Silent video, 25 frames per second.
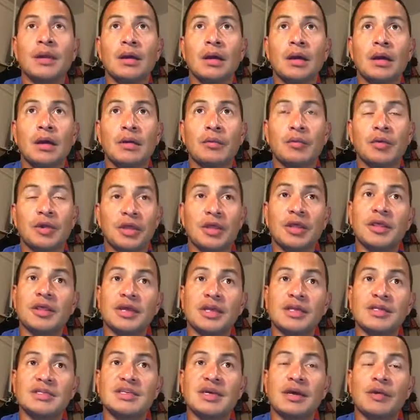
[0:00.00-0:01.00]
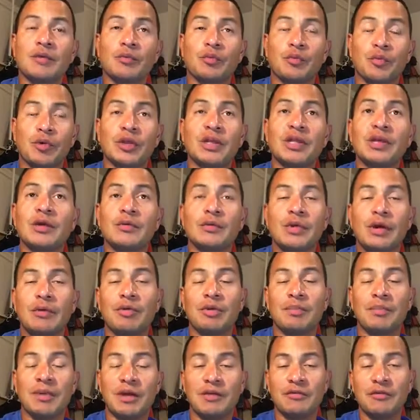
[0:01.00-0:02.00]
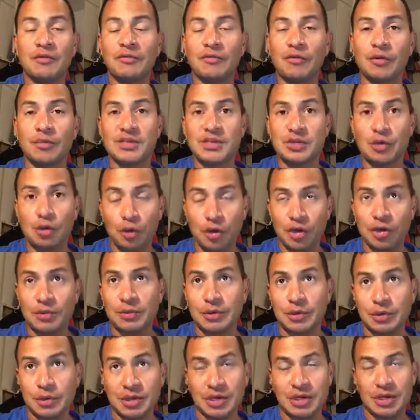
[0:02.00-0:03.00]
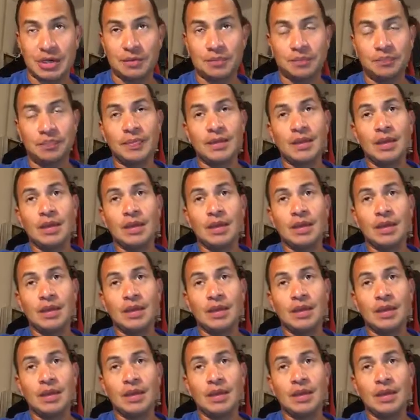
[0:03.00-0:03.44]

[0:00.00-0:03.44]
one of the things that we benefit from is herd immunity.